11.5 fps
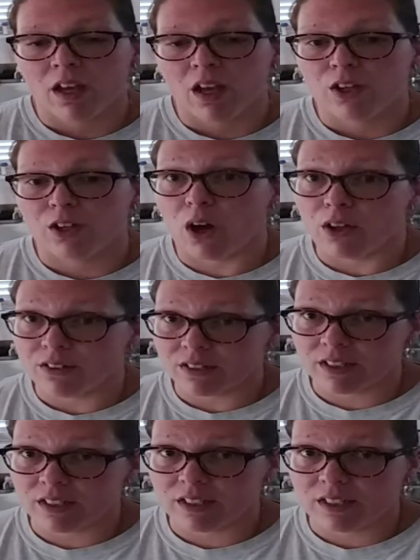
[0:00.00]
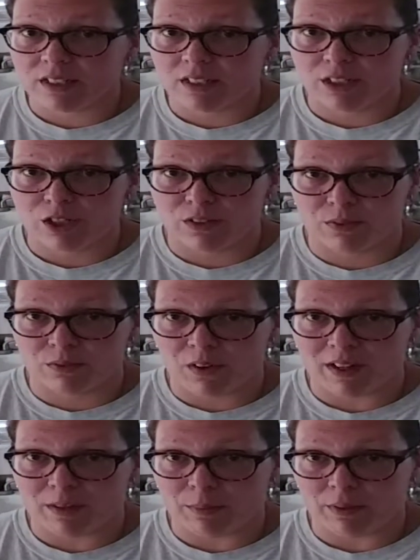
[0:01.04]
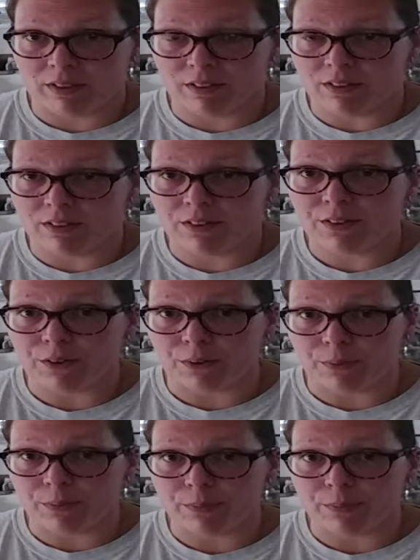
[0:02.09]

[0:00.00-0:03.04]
You're also going to need to get you some vitamins, too.